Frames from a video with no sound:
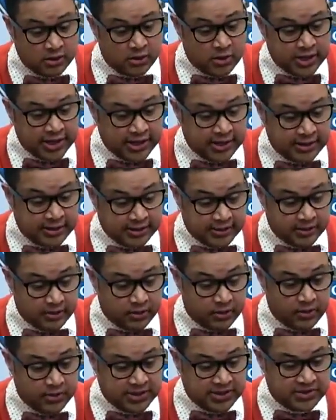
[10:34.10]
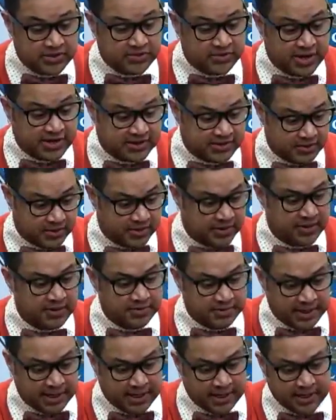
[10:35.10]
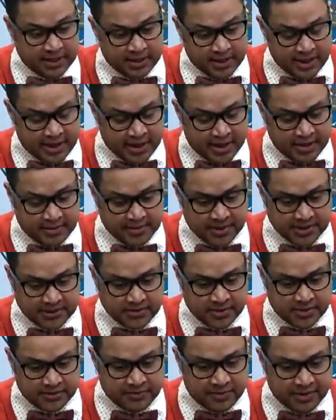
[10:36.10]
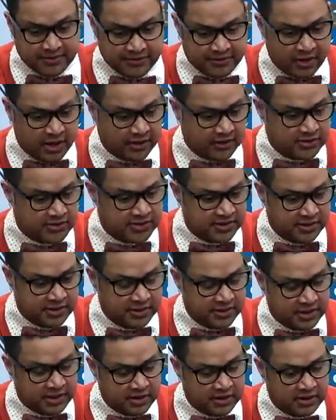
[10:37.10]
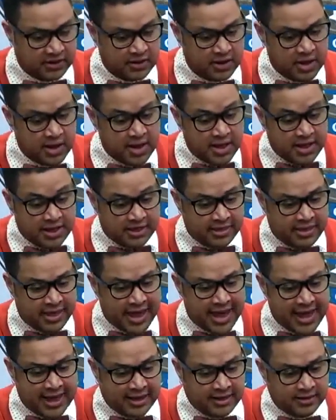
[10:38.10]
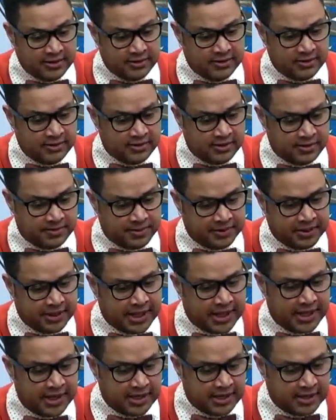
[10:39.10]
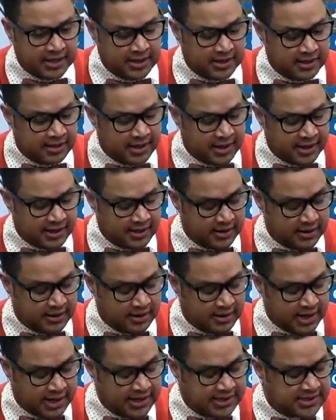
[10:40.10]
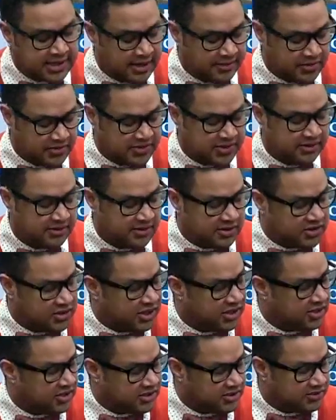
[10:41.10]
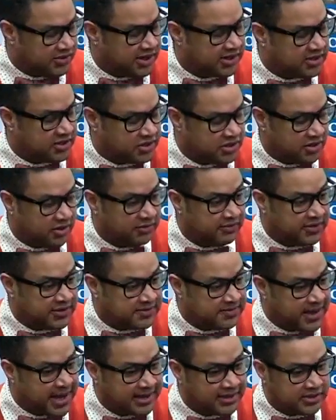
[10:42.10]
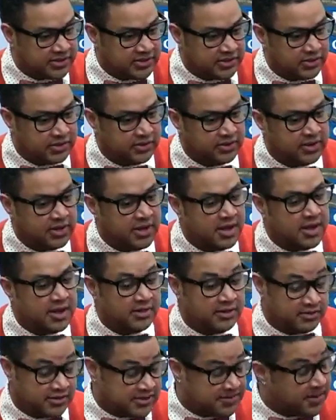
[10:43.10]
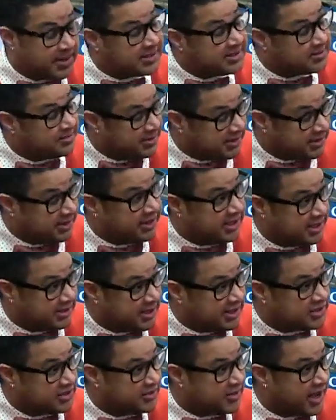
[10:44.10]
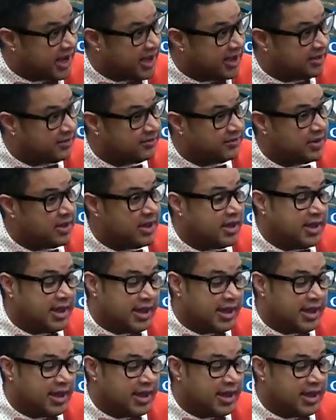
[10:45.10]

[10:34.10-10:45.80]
Lloyd always stressed within me, as one of my fathers in the theater, that the play, and anytime you sit in the chair to direct a show of this magnitude, the responsibility that you have.